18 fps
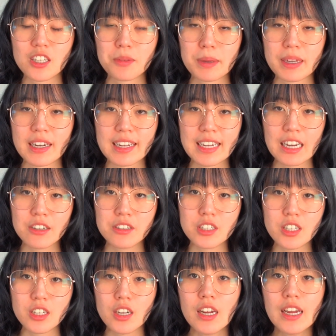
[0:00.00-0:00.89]
you might
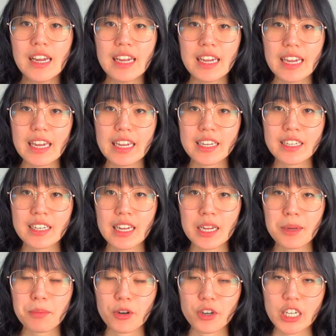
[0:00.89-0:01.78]
encounter in
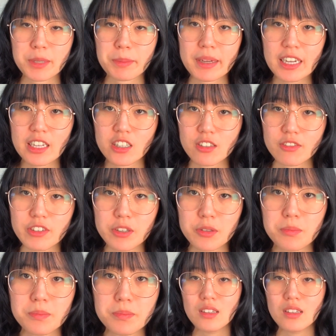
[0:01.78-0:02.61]
a programming interview.